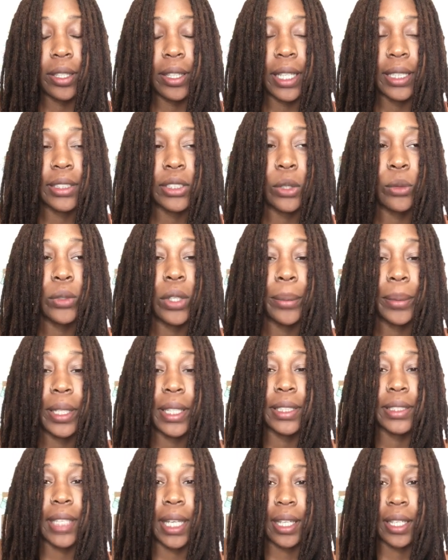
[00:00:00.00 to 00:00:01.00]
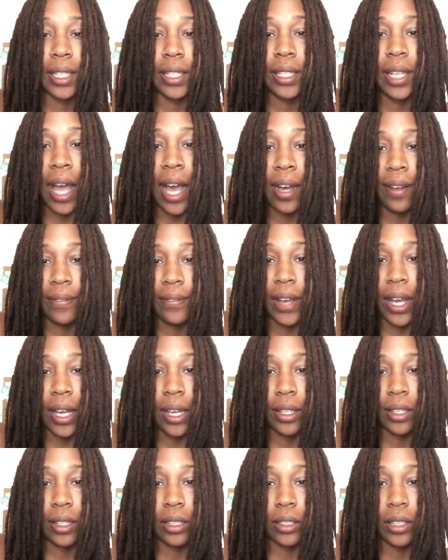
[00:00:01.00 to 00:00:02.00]
and that's only because I could not
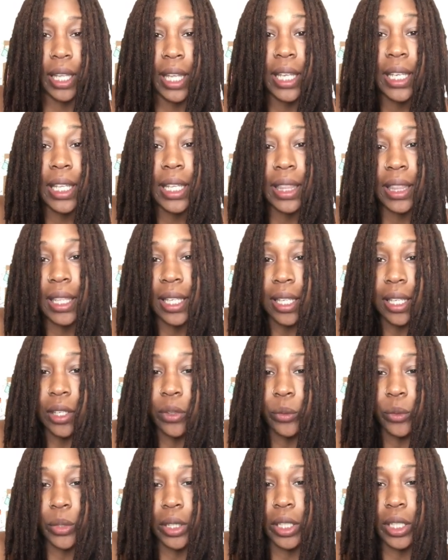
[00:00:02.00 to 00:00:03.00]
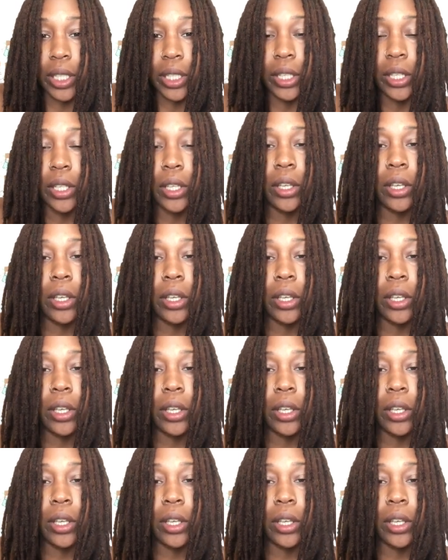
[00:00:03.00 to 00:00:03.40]
find anything really